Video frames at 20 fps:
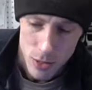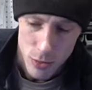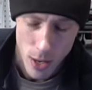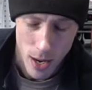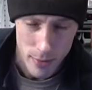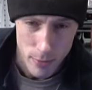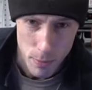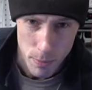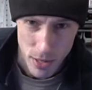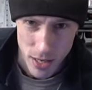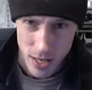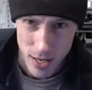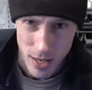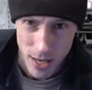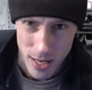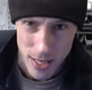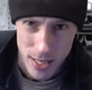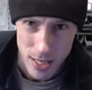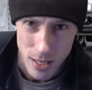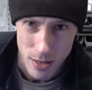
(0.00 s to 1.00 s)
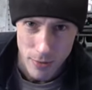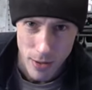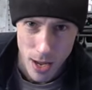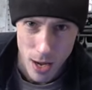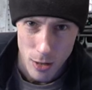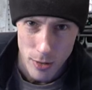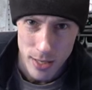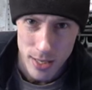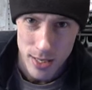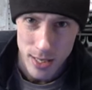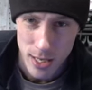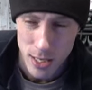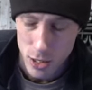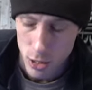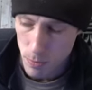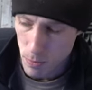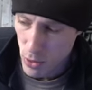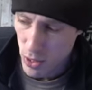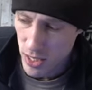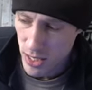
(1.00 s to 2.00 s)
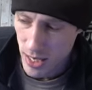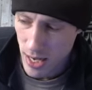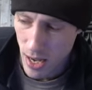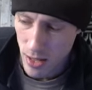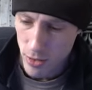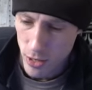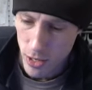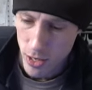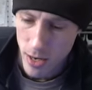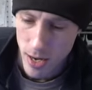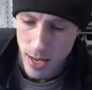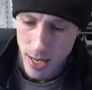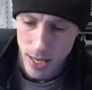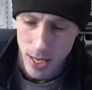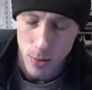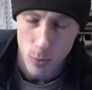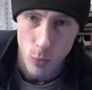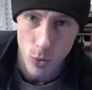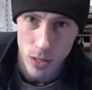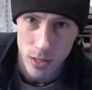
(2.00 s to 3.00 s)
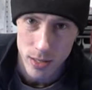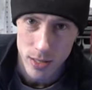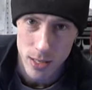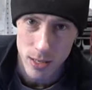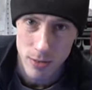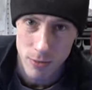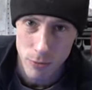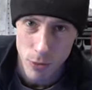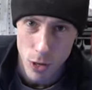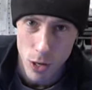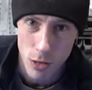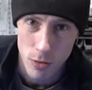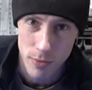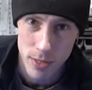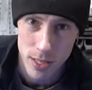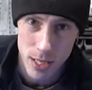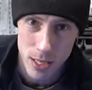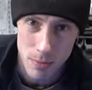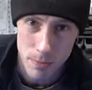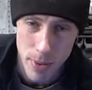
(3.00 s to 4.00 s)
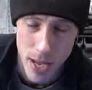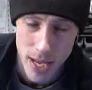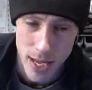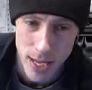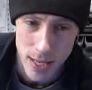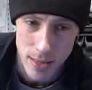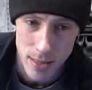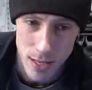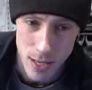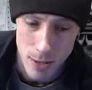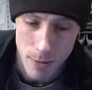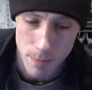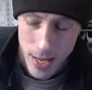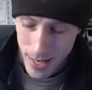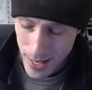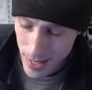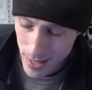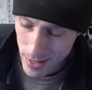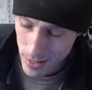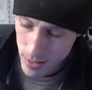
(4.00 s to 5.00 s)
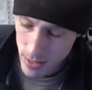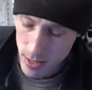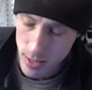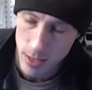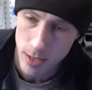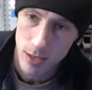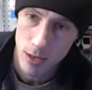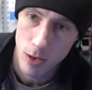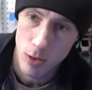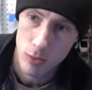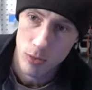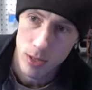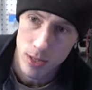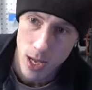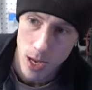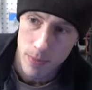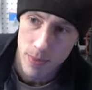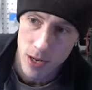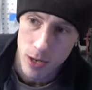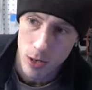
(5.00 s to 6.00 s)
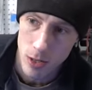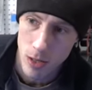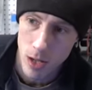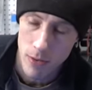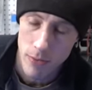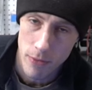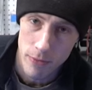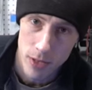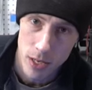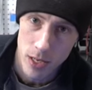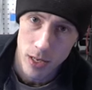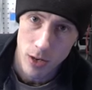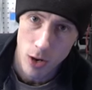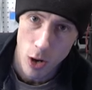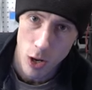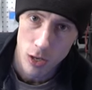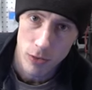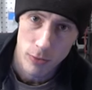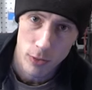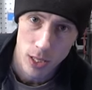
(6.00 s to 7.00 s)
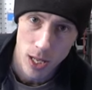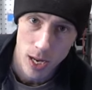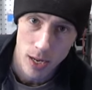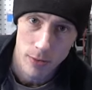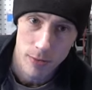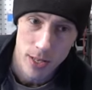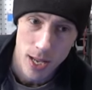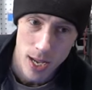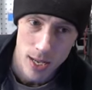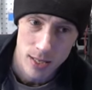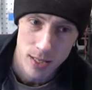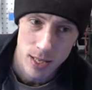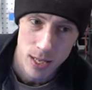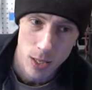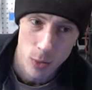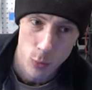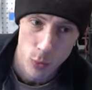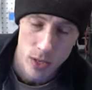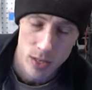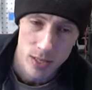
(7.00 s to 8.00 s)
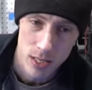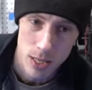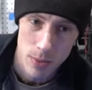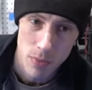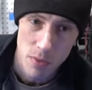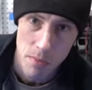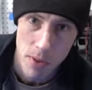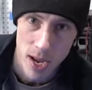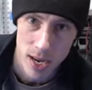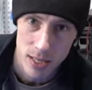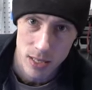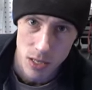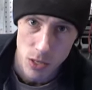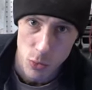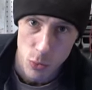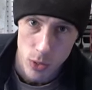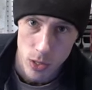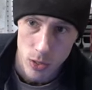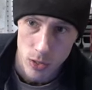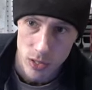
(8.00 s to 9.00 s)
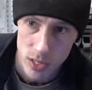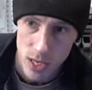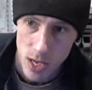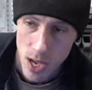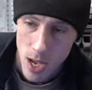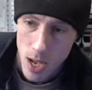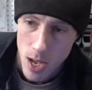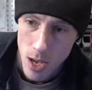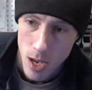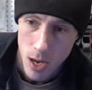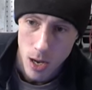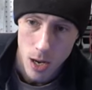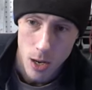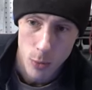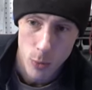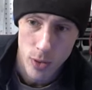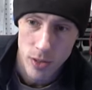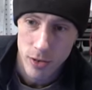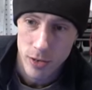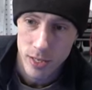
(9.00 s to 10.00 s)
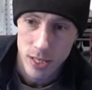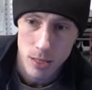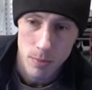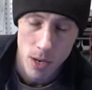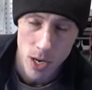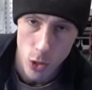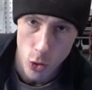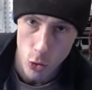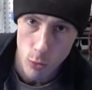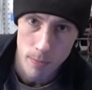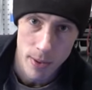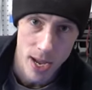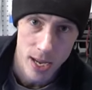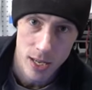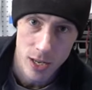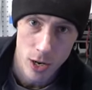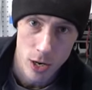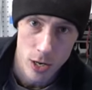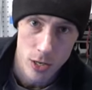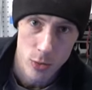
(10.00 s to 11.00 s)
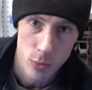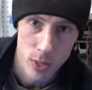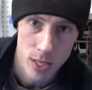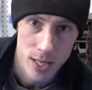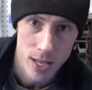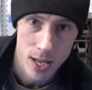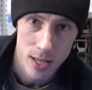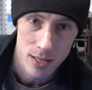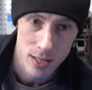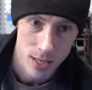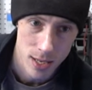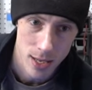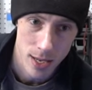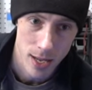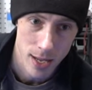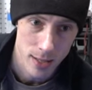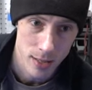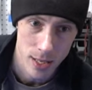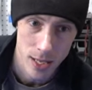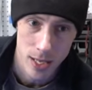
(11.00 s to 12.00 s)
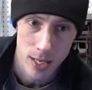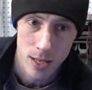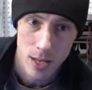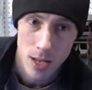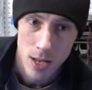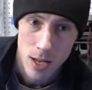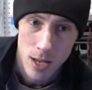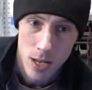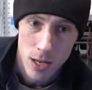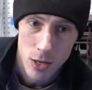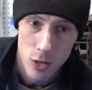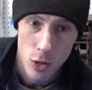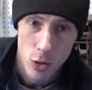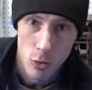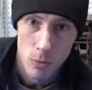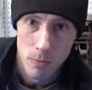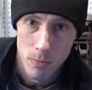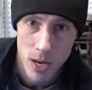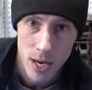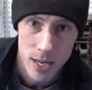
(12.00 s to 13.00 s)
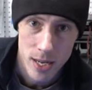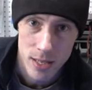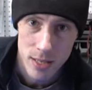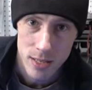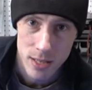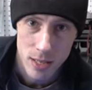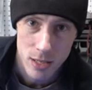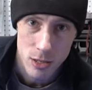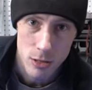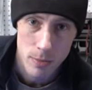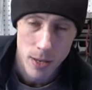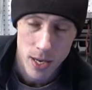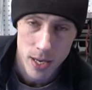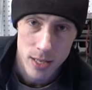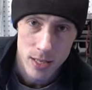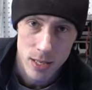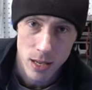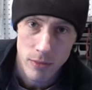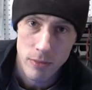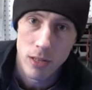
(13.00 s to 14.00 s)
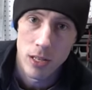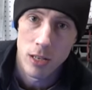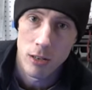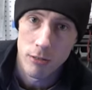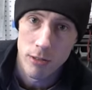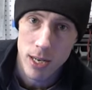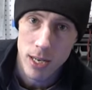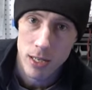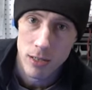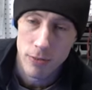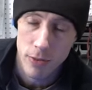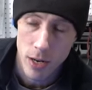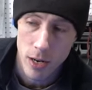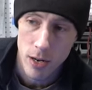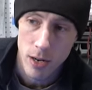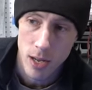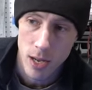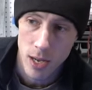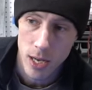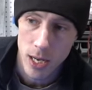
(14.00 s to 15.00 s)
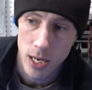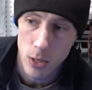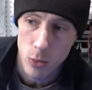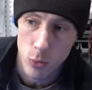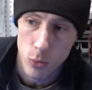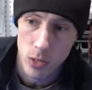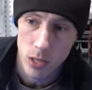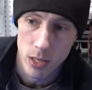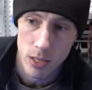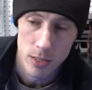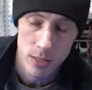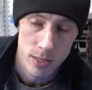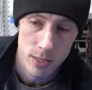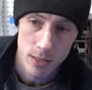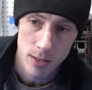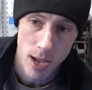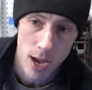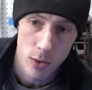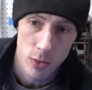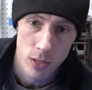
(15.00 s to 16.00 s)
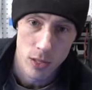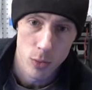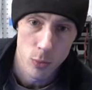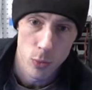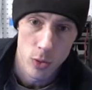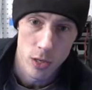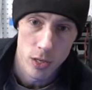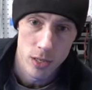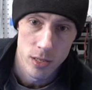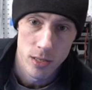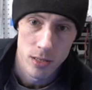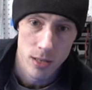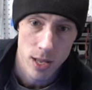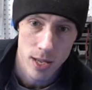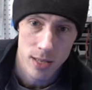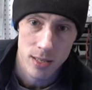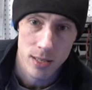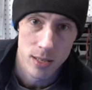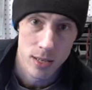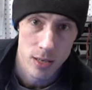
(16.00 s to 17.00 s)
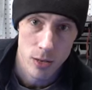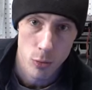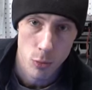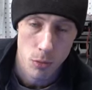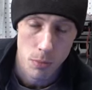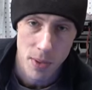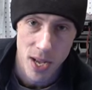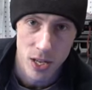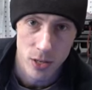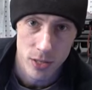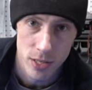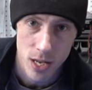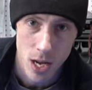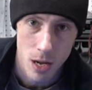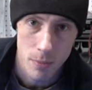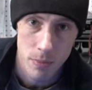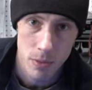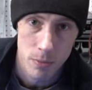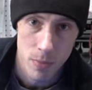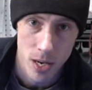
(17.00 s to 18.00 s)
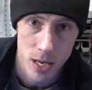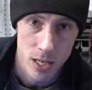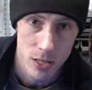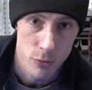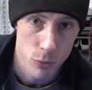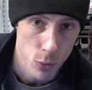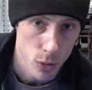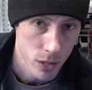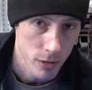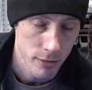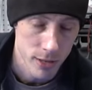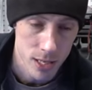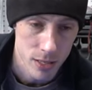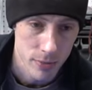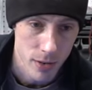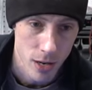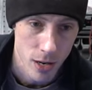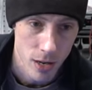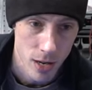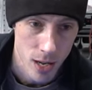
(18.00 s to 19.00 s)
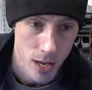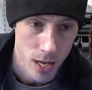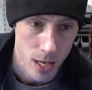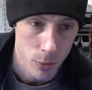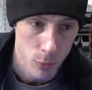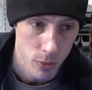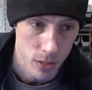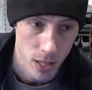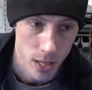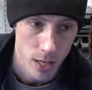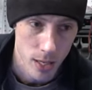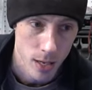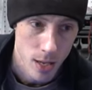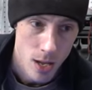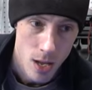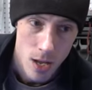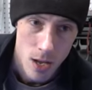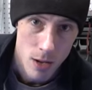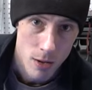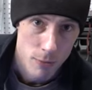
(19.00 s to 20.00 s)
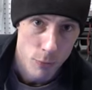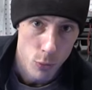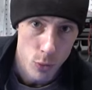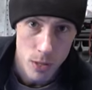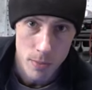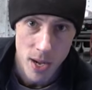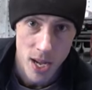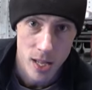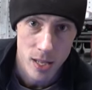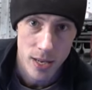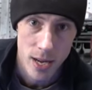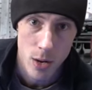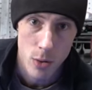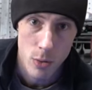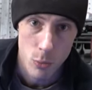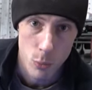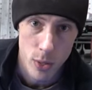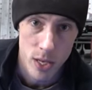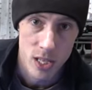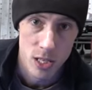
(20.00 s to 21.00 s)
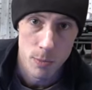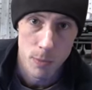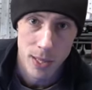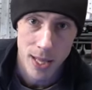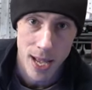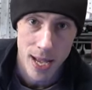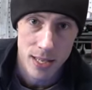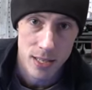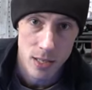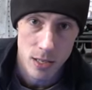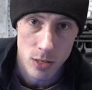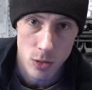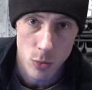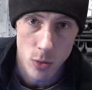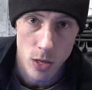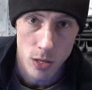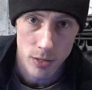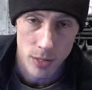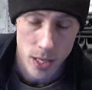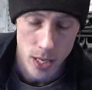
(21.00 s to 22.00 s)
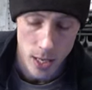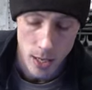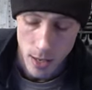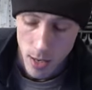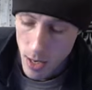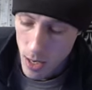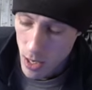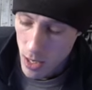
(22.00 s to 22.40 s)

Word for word: So I have a pretty good idea of how these things are put together and what's involved in making them. And, you know, to top that all off, I've done an awful lot of testing with sleeping bags and quilts, uh, whether it's in my own backyard doing testing at like, you know, minus six or minus seven degrees Fahrenheit, or it's out in the woods testing it on a mountaintop in minus four degrees Fahrenheit with like 40 mile an hour winds blasting you all night.